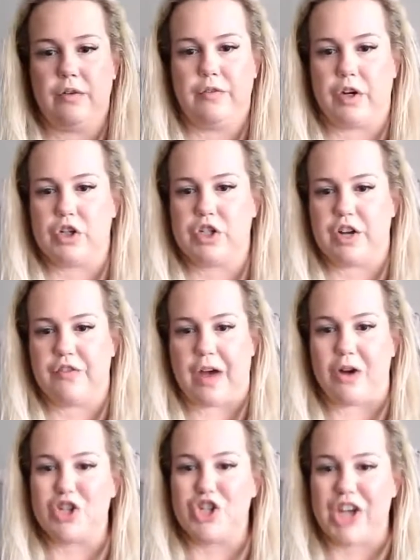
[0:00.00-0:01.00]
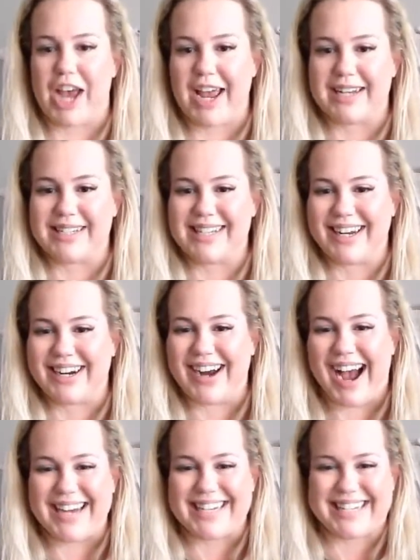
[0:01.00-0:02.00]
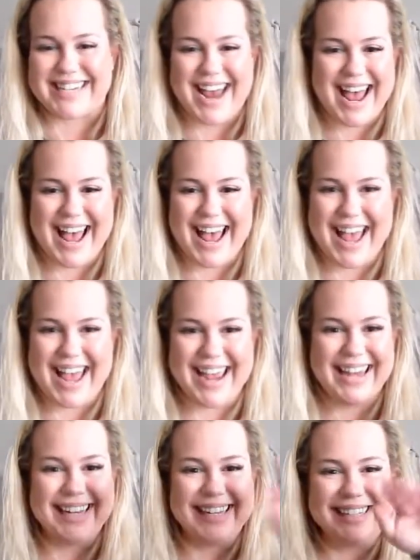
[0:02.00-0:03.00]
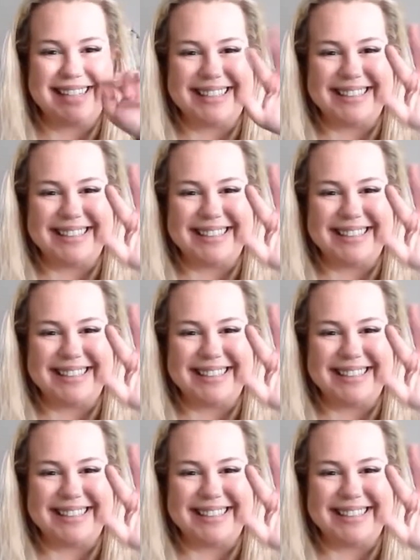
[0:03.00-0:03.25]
figure stuff out. Shay's here. Hi, Shay.